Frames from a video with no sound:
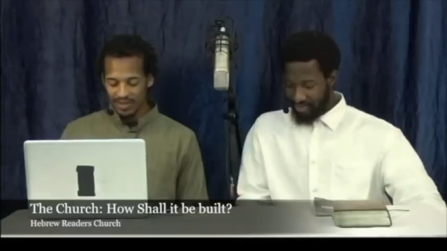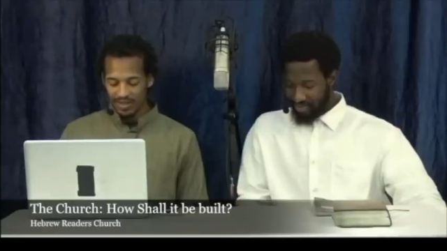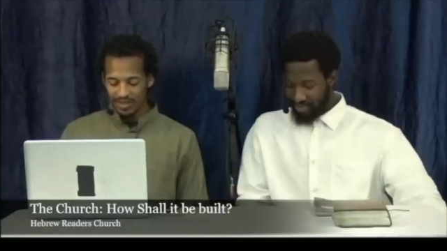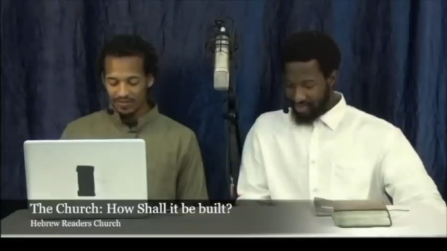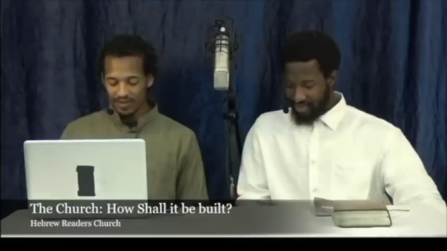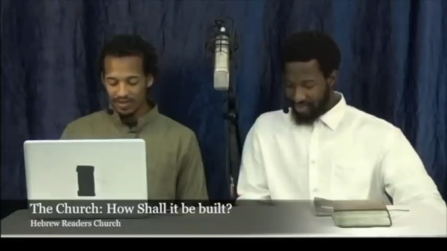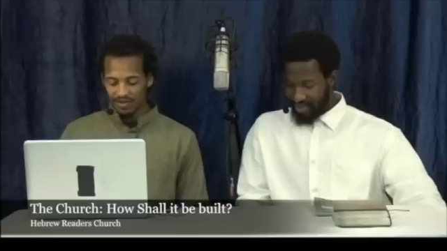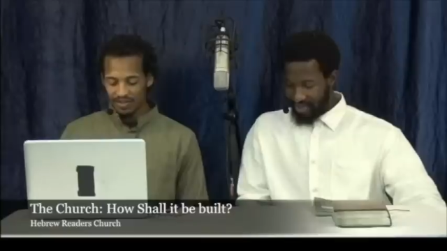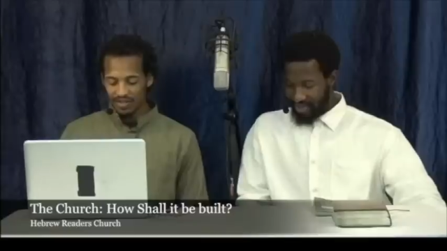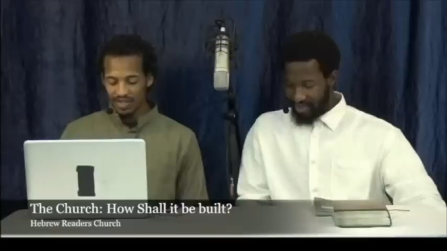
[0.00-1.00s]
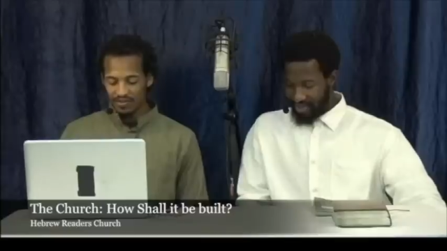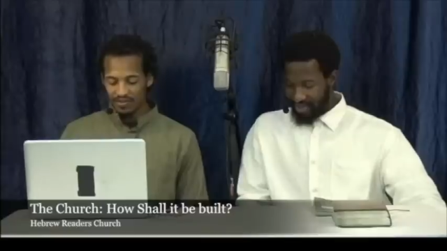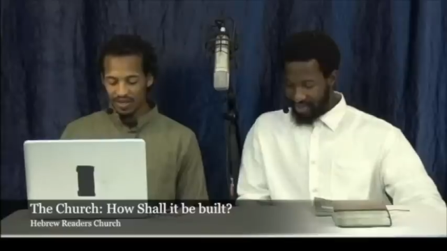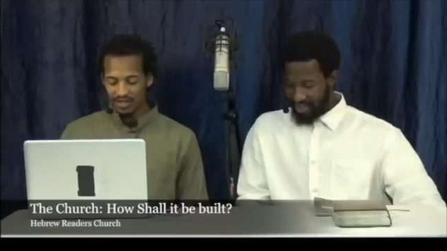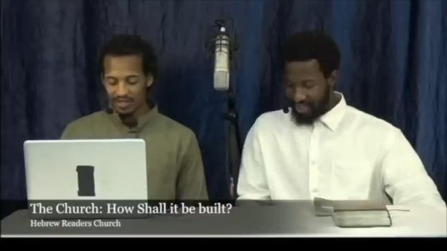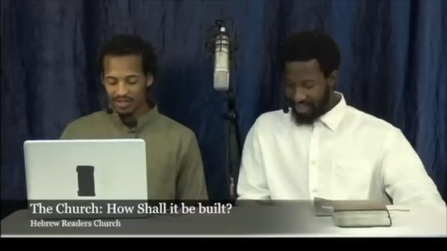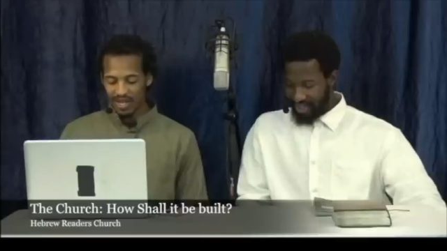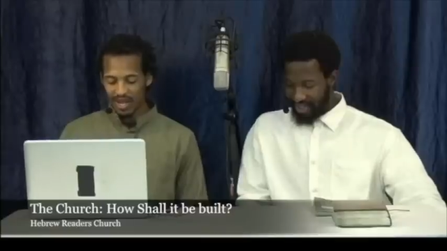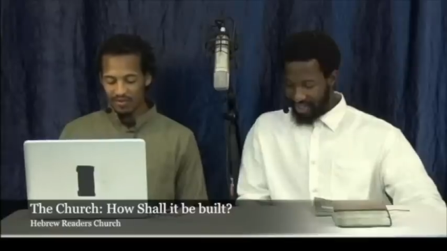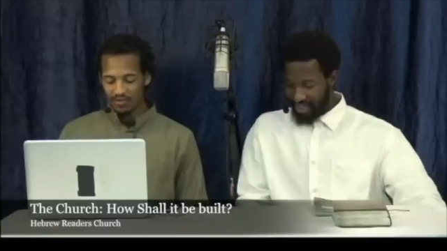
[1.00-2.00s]
Speaker 1: And the virgins that watched the
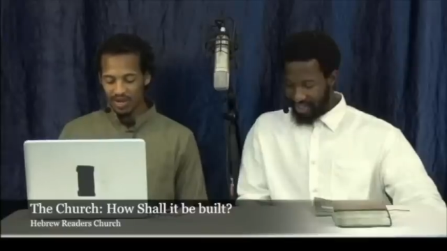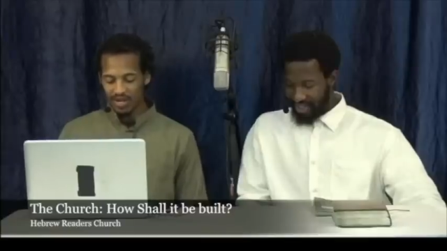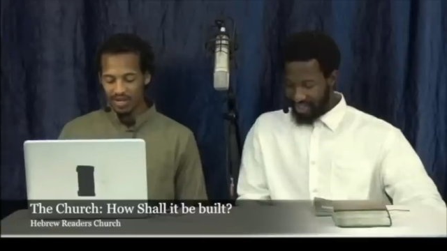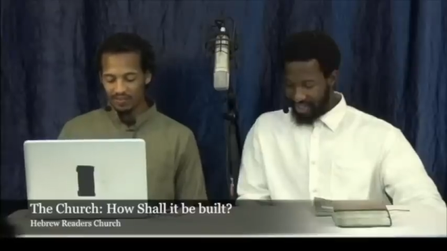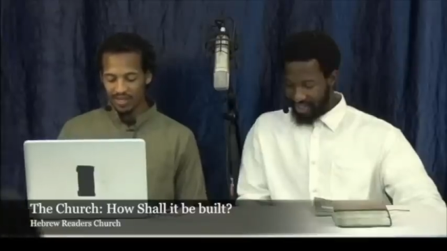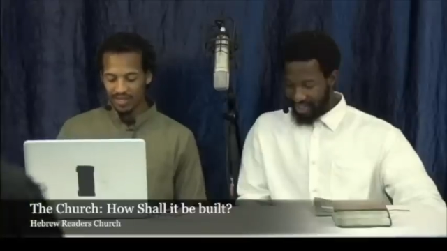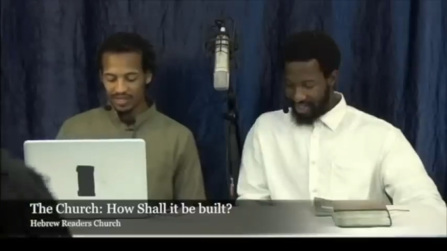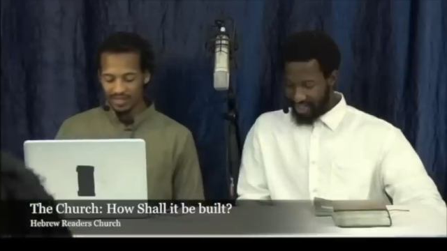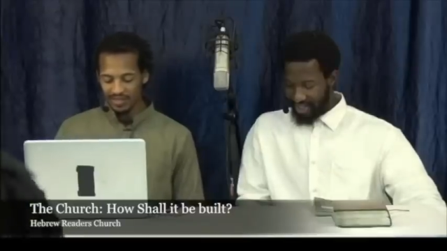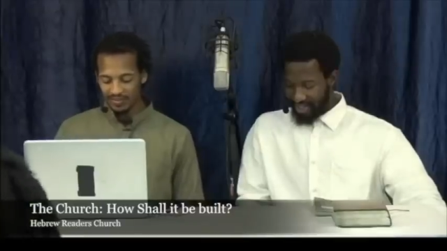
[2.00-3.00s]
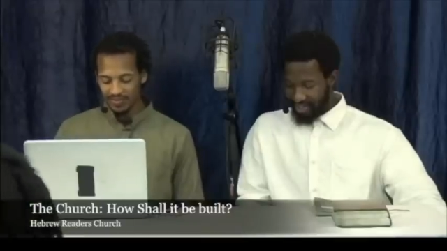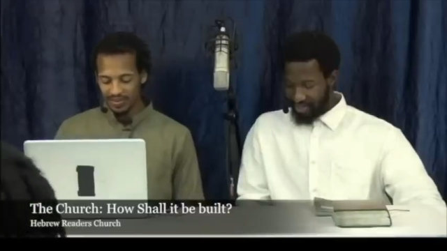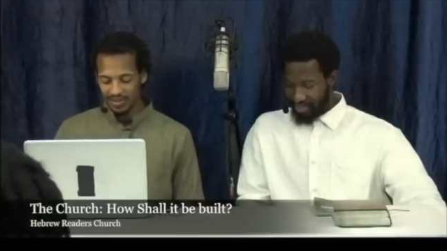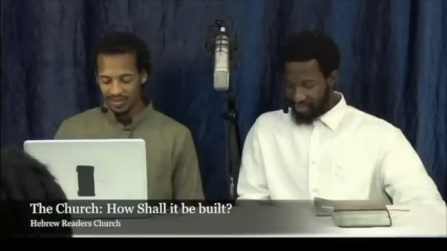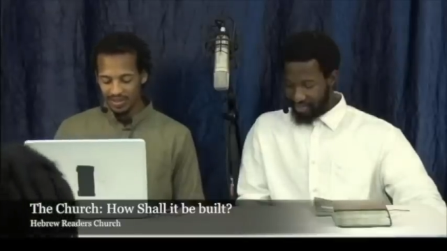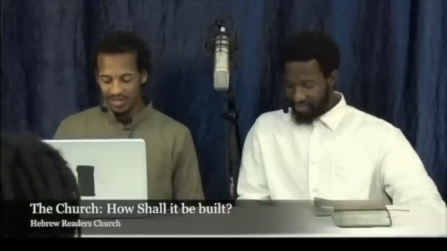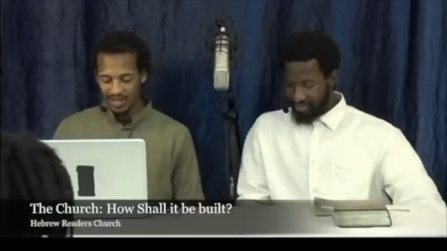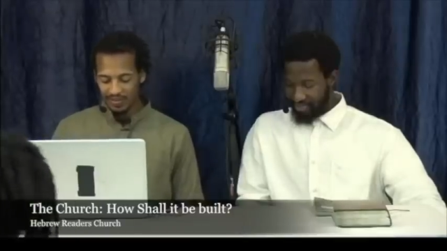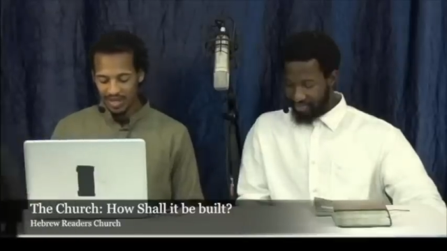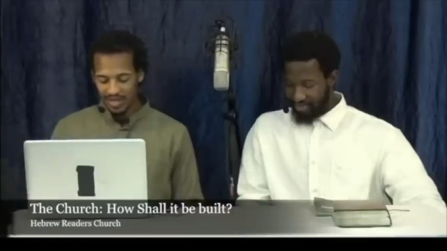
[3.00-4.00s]
tower ran up and kissed him, and
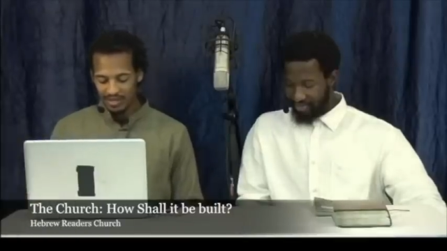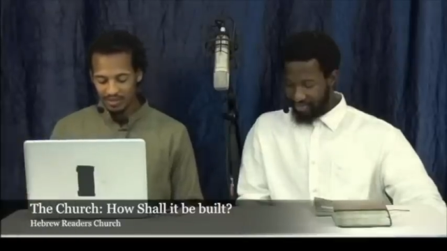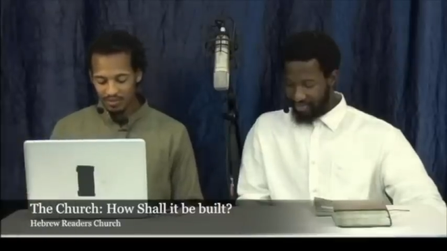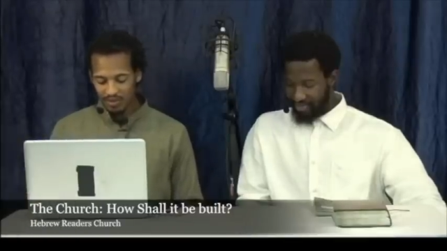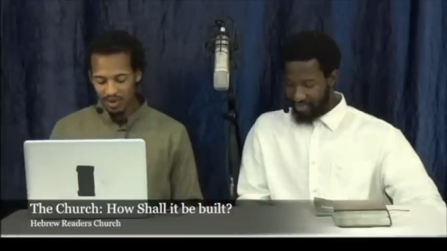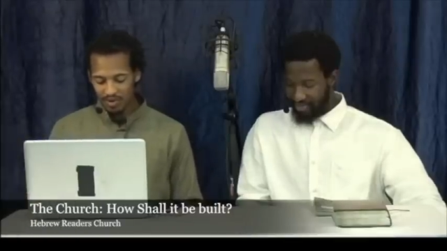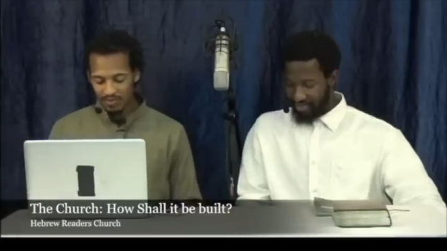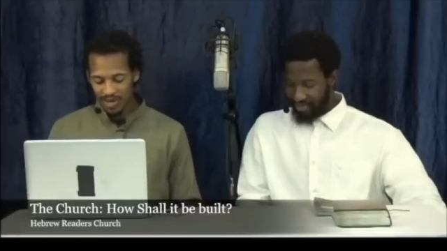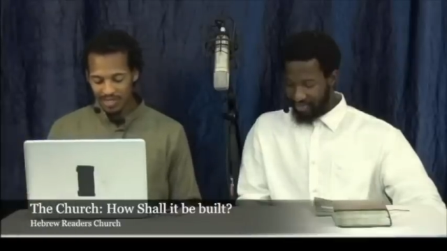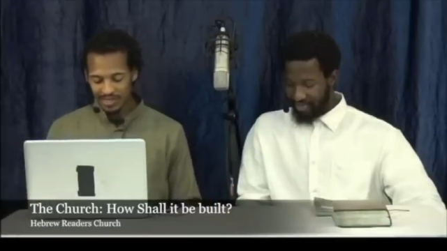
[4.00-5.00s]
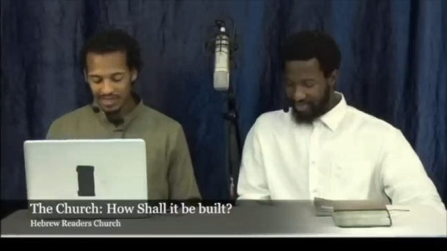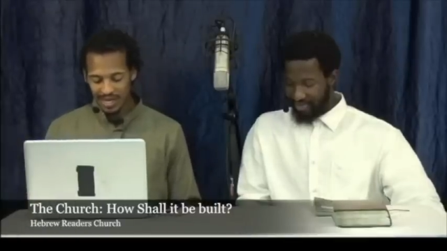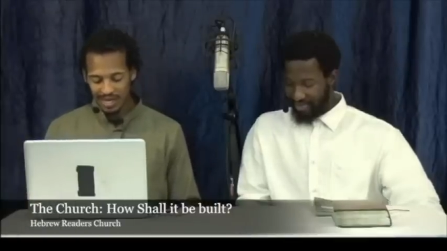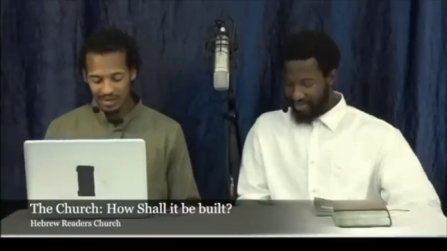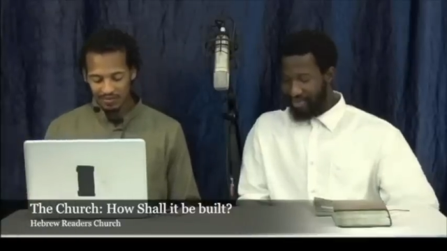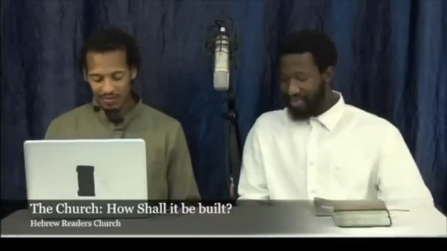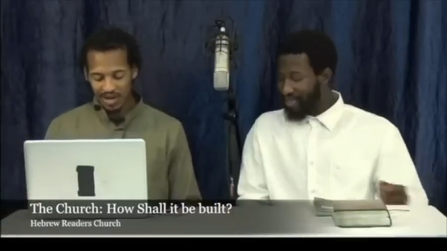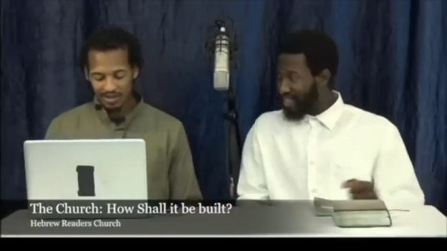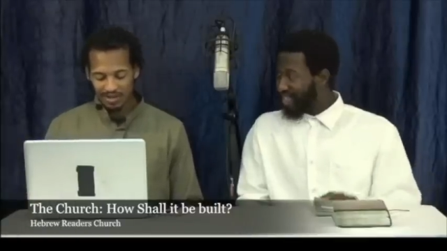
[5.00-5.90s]
they began to walk by his side round the